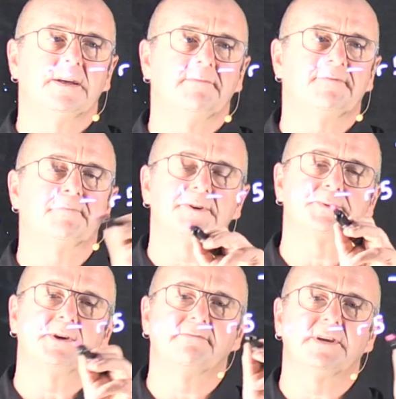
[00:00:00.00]
and
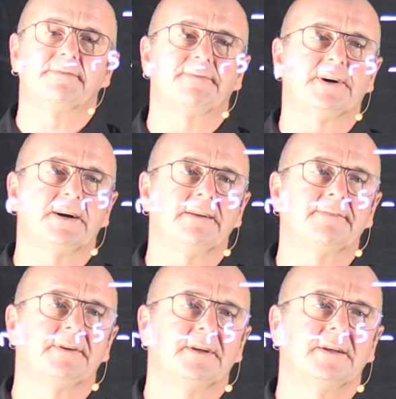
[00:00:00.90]
between read
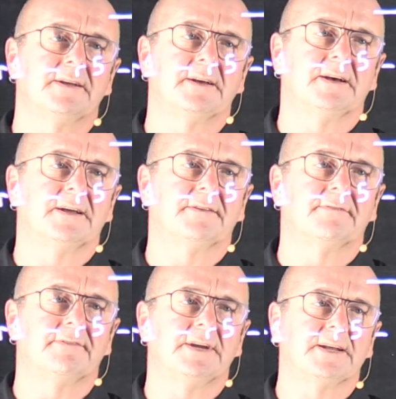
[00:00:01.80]
5 and
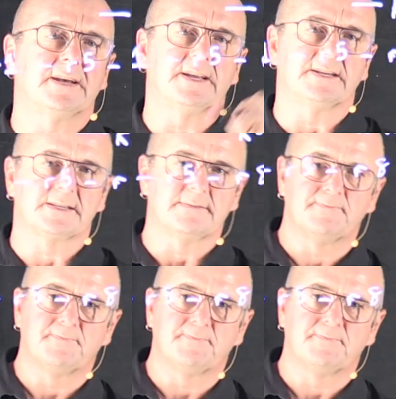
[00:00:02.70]
read 8.